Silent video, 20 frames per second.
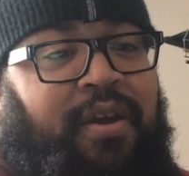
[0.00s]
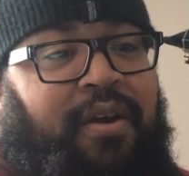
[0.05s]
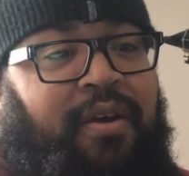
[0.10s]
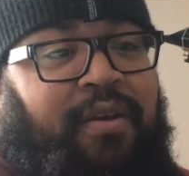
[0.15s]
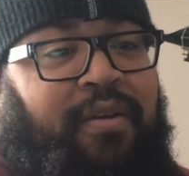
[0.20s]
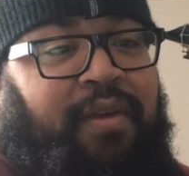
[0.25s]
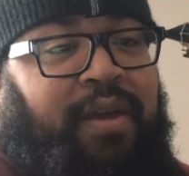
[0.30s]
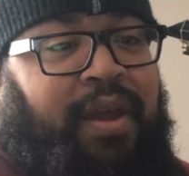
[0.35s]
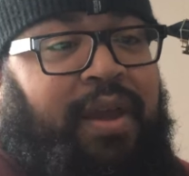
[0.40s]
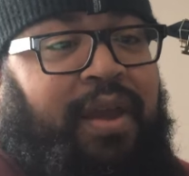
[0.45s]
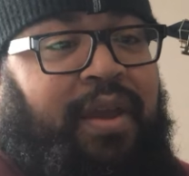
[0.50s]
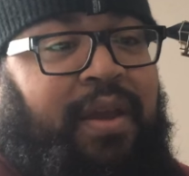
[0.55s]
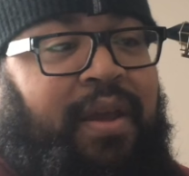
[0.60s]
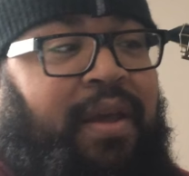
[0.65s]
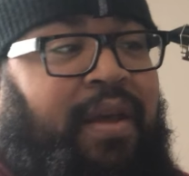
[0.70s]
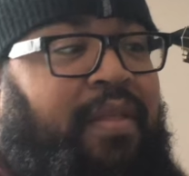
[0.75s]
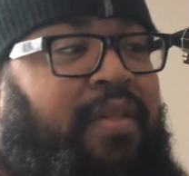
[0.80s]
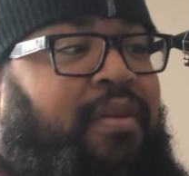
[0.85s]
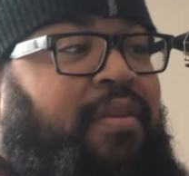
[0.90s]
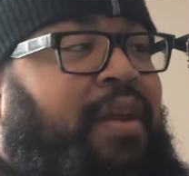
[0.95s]
Okay,
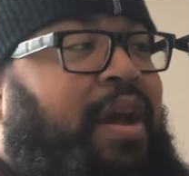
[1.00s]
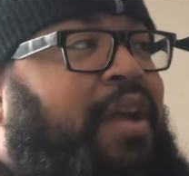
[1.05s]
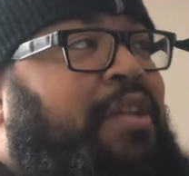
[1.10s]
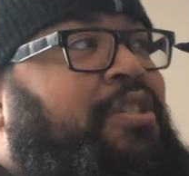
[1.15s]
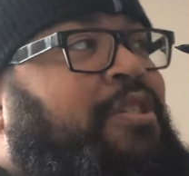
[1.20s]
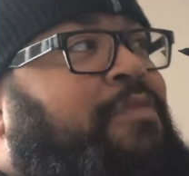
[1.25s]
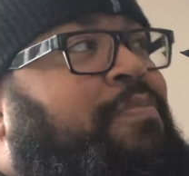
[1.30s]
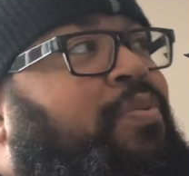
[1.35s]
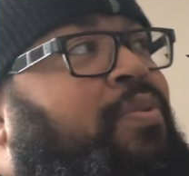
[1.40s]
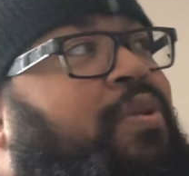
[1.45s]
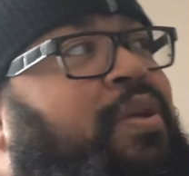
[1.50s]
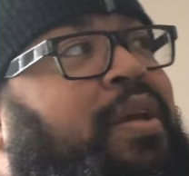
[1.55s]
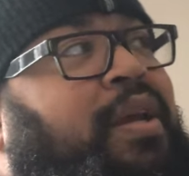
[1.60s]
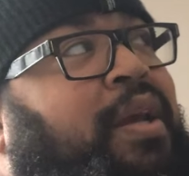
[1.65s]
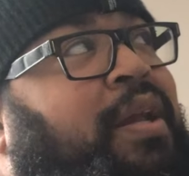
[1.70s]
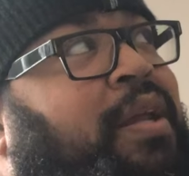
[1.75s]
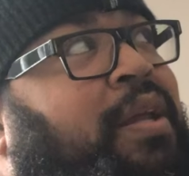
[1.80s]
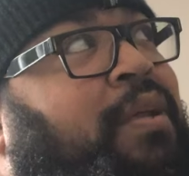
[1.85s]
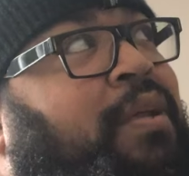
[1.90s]
they're not just pulling any